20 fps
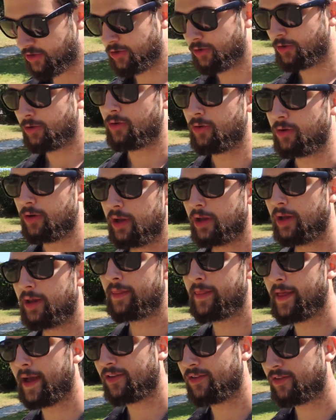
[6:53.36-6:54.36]
dude
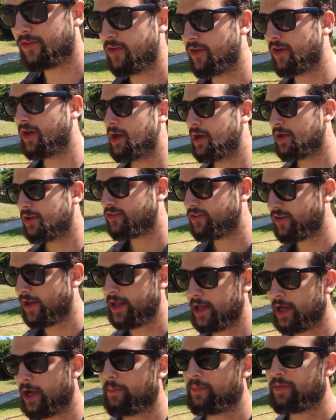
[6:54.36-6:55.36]
that's
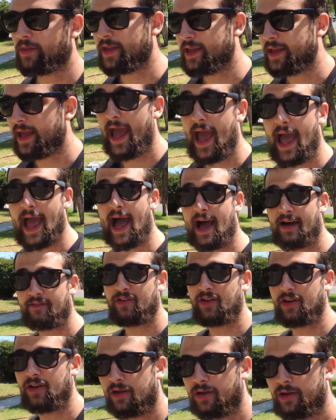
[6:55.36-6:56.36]
setting up the
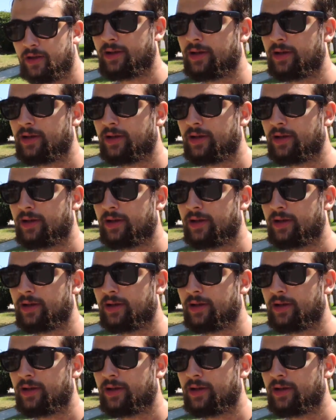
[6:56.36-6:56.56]
Avid